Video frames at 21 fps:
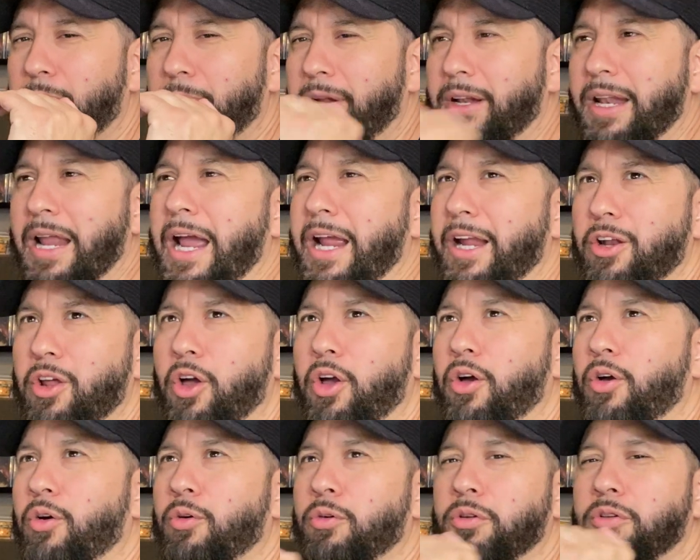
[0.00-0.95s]
a
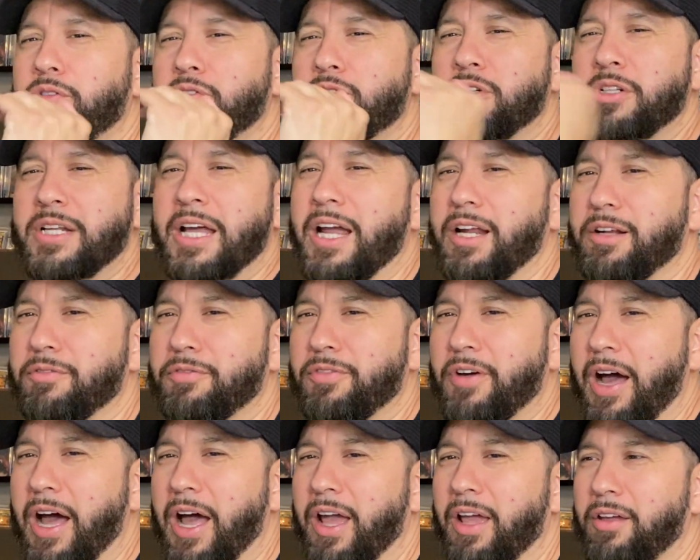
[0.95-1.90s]
9.0 to a
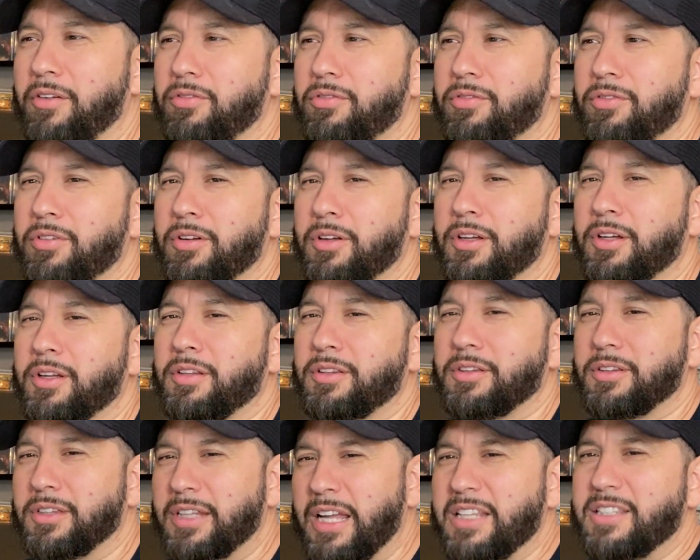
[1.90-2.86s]
9.5,
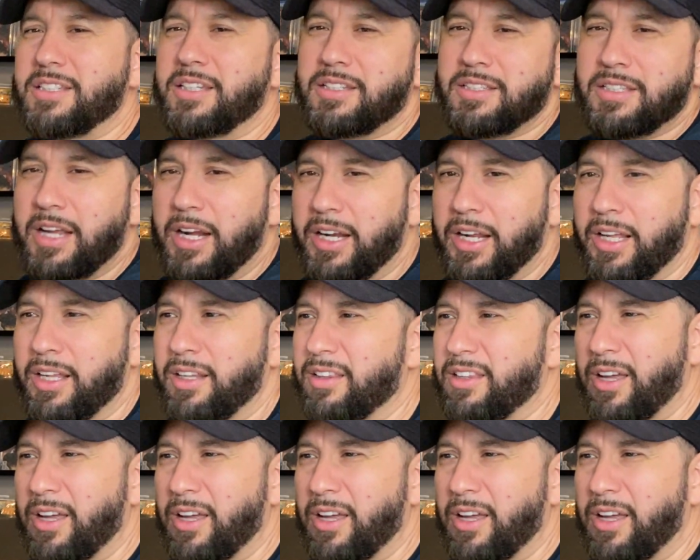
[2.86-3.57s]
9.6, 9.8.